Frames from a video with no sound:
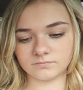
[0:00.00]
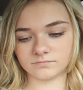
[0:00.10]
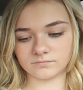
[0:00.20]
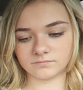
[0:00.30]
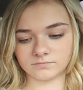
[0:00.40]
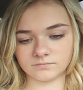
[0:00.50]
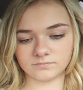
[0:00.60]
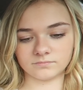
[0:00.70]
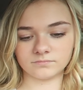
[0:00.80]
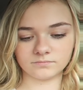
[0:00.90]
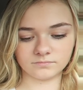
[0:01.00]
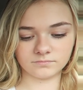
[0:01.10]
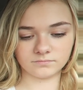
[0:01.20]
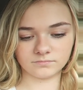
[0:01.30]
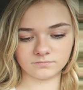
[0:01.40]

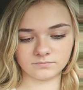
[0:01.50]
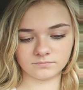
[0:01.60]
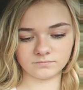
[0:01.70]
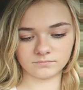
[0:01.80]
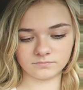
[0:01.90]
[no speech]